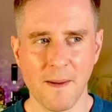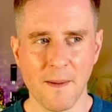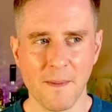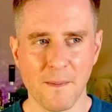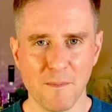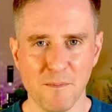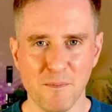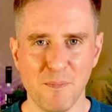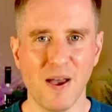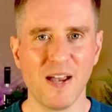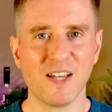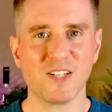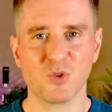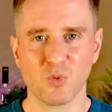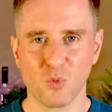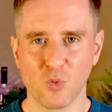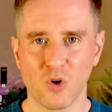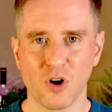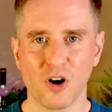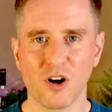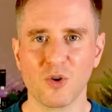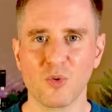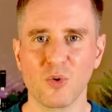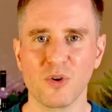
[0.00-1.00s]
best
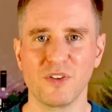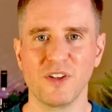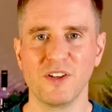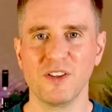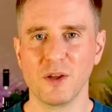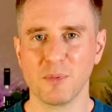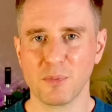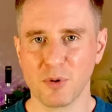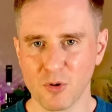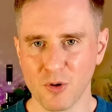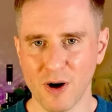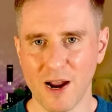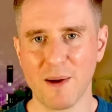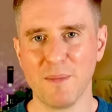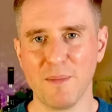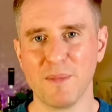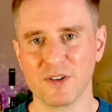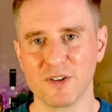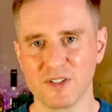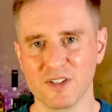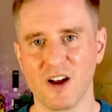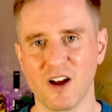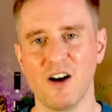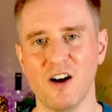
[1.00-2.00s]
work within the
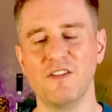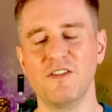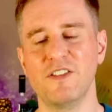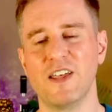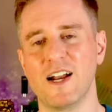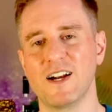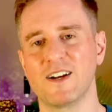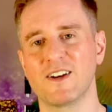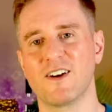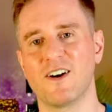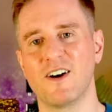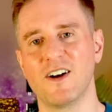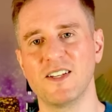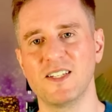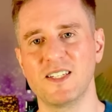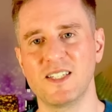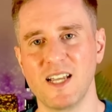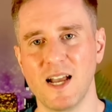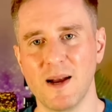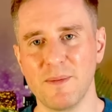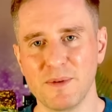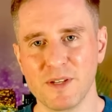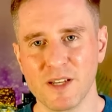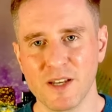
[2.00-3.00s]
parameters of that
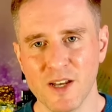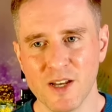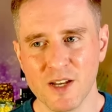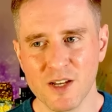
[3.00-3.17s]
concept.